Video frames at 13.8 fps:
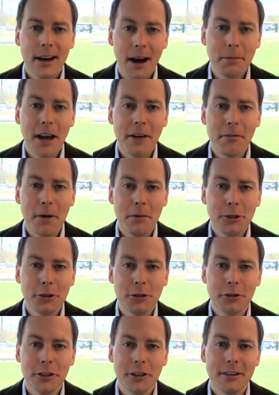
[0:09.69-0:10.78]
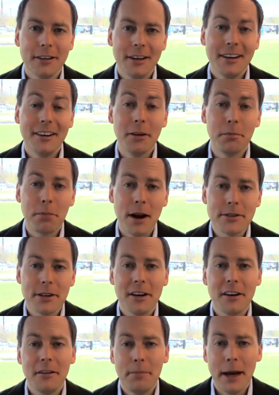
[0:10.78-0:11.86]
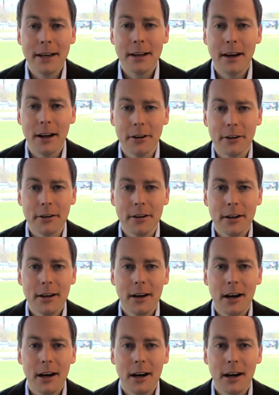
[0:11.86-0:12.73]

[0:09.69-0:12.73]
I'm Kevin Putman Jr., the president of Penn Color,